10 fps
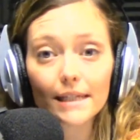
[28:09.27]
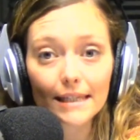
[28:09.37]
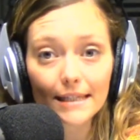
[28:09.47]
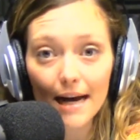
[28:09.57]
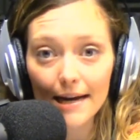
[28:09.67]

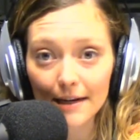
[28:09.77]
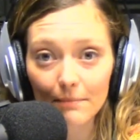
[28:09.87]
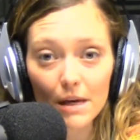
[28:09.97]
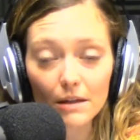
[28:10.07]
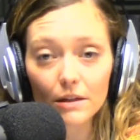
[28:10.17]

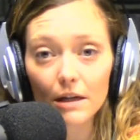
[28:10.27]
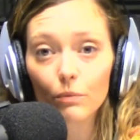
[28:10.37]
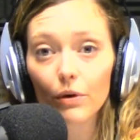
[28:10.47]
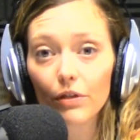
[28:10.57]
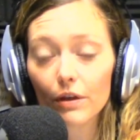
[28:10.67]
exciting mixed
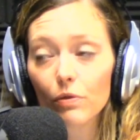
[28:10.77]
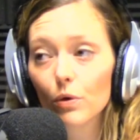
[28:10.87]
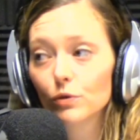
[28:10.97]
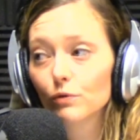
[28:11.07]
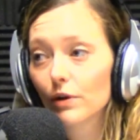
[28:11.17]
in within those